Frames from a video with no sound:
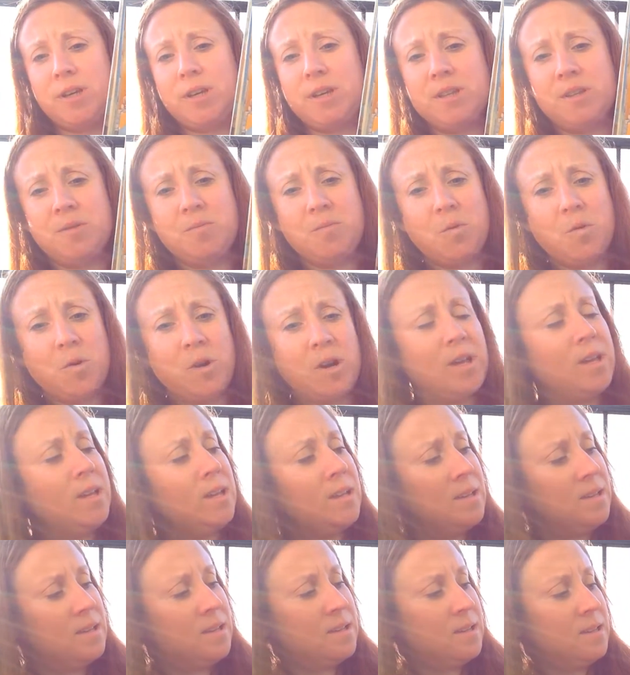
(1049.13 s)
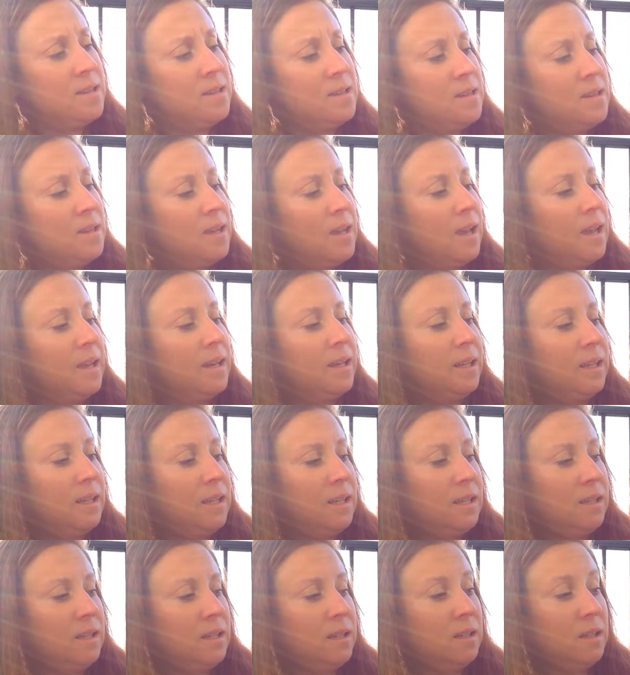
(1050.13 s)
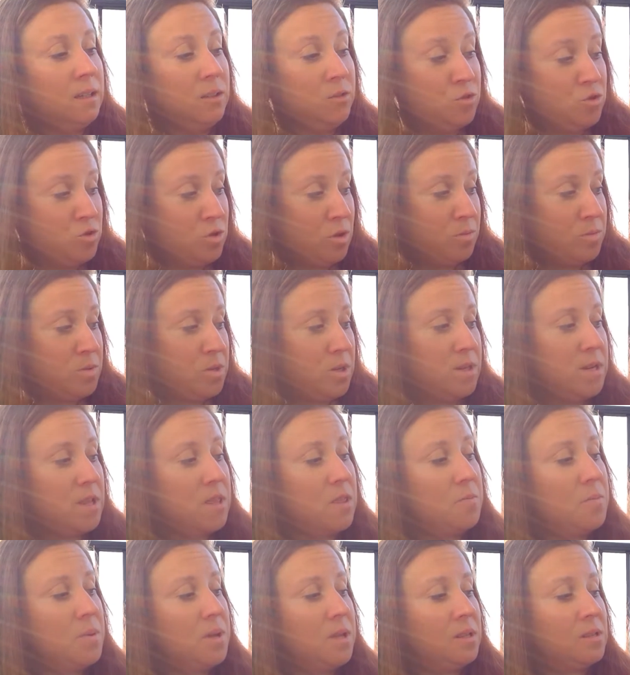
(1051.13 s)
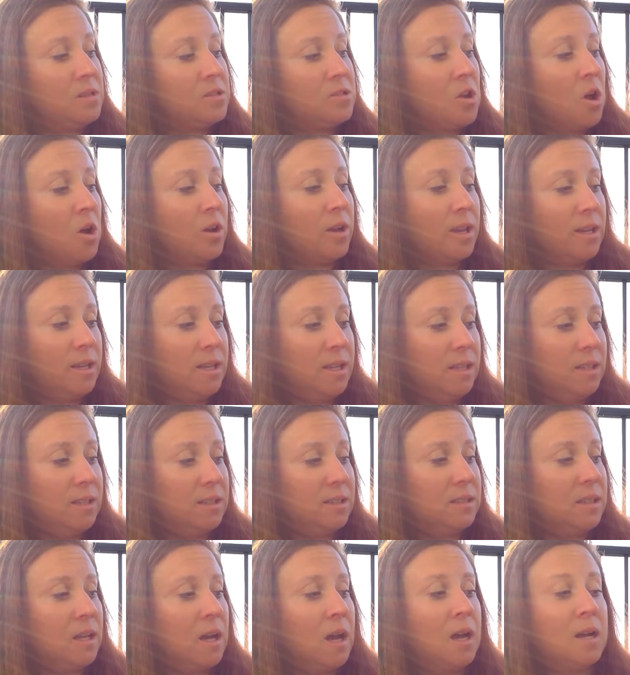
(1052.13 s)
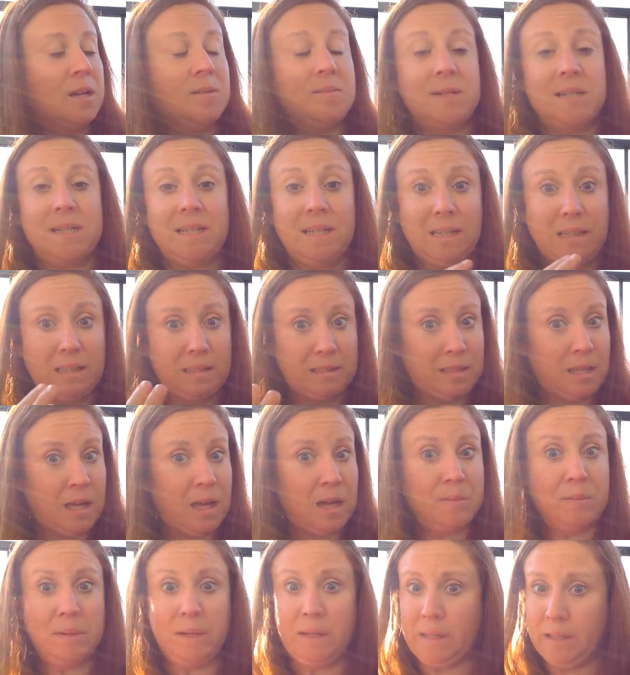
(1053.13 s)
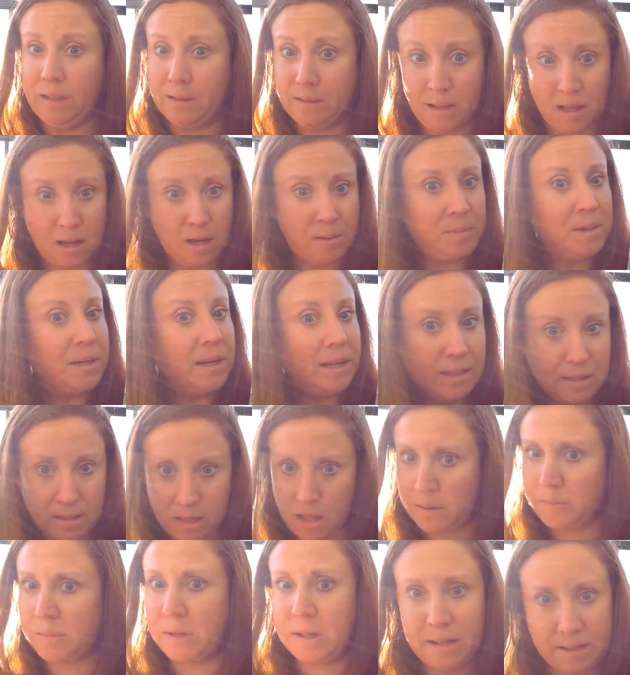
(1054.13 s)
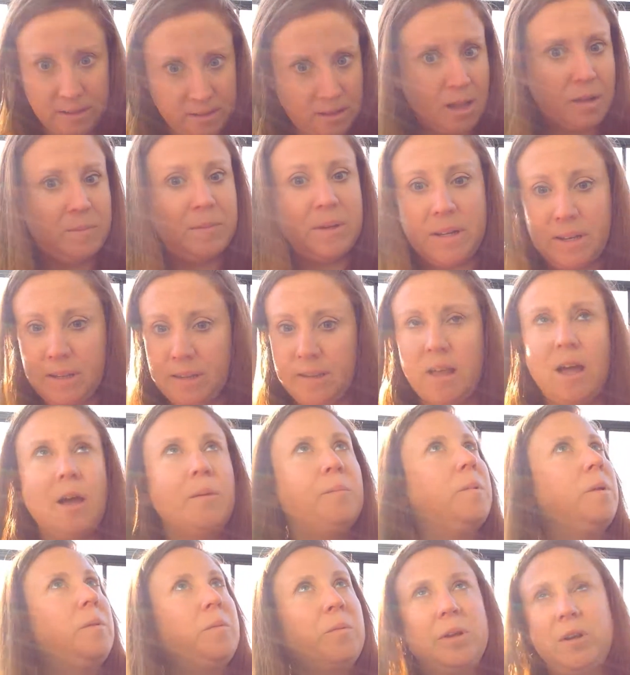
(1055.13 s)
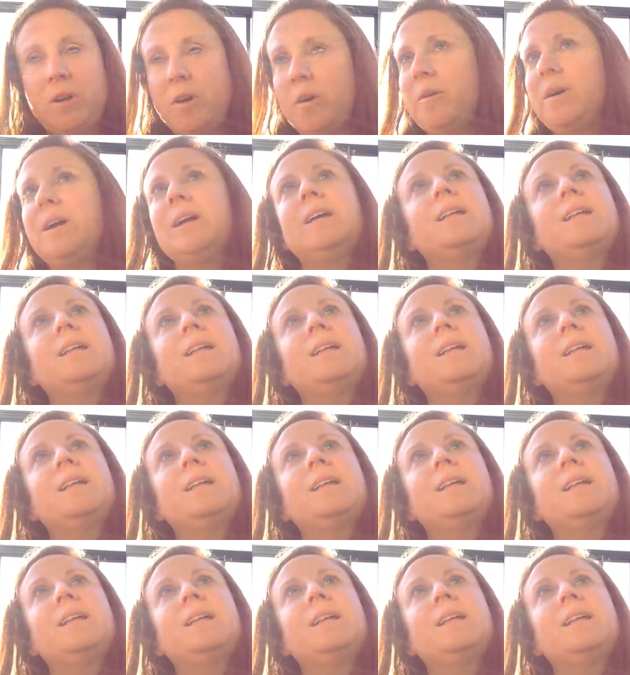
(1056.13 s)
in the morning, and he jumped onto the beanstalk, and he climbed, and he climbed, and he climbed, and he climbed, and he climbed, and he climbed, and we know he